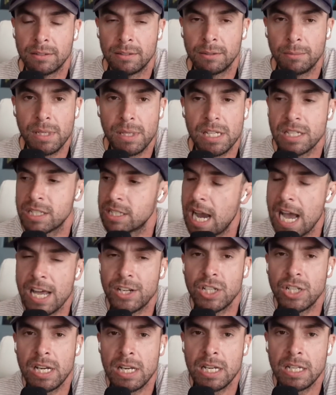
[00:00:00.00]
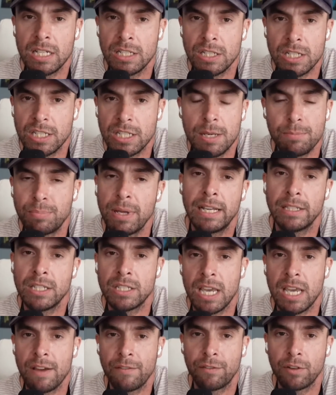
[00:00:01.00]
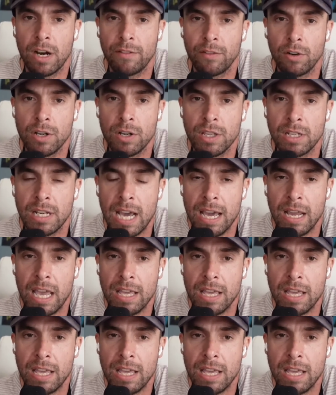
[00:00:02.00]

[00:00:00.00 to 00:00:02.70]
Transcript: because Kyle Shanahan can just keep playing this game forever, and the night,